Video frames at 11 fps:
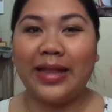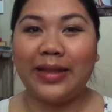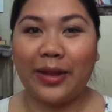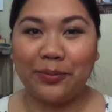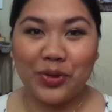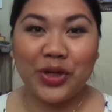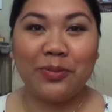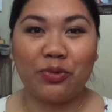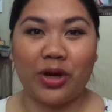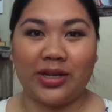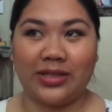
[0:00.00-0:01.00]
uh, beauty
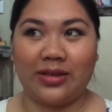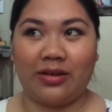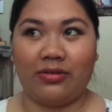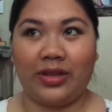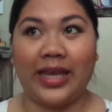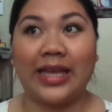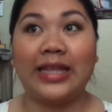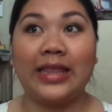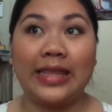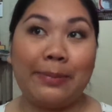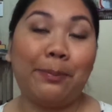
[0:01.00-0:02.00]
products though, like
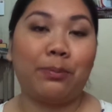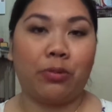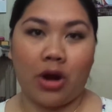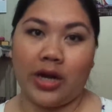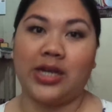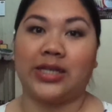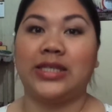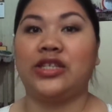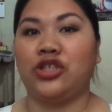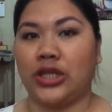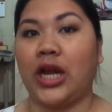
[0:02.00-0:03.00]
lip products
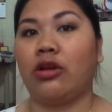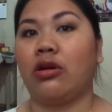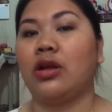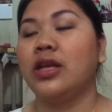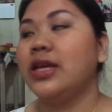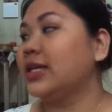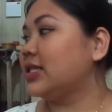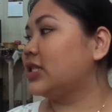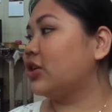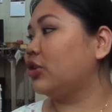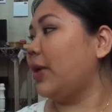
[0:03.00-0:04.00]
in general.
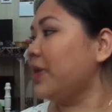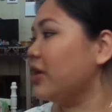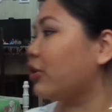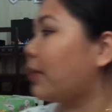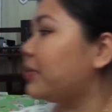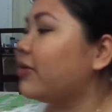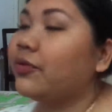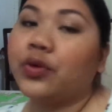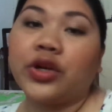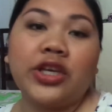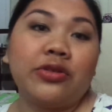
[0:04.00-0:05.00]
So let me grab them
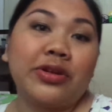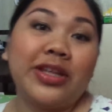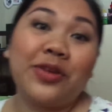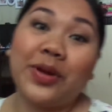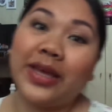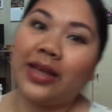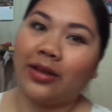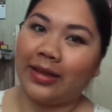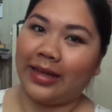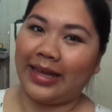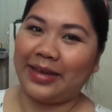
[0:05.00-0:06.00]
for you really quick.
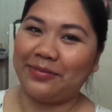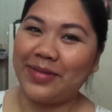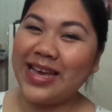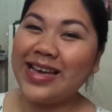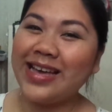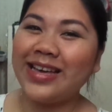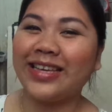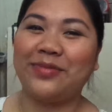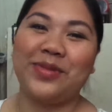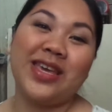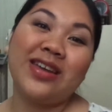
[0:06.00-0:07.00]
I'm back,
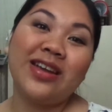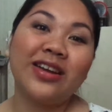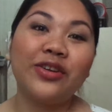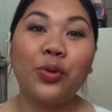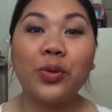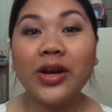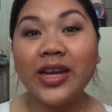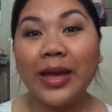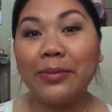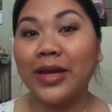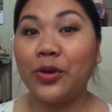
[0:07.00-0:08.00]
I'm here, don't
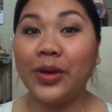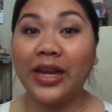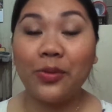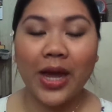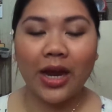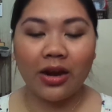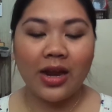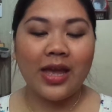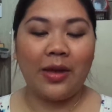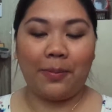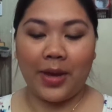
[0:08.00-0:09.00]
worry, I'm not going anywhere.
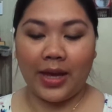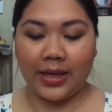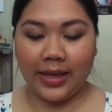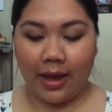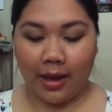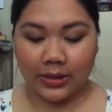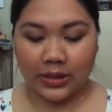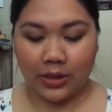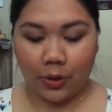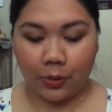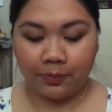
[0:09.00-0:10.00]
But yeah,
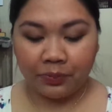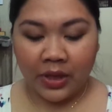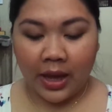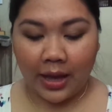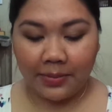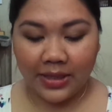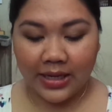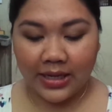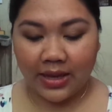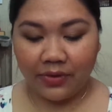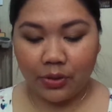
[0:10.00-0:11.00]
so I'm
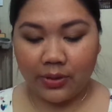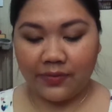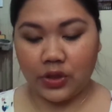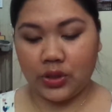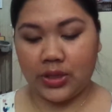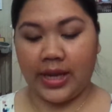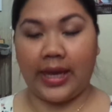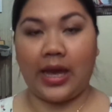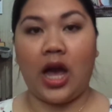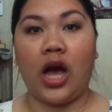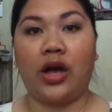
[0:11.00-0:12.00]
gonna give a review
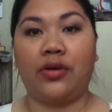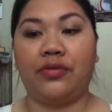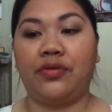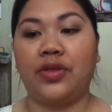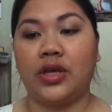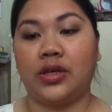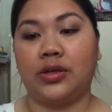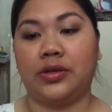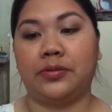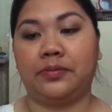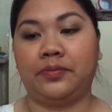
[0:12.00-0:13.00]
today of the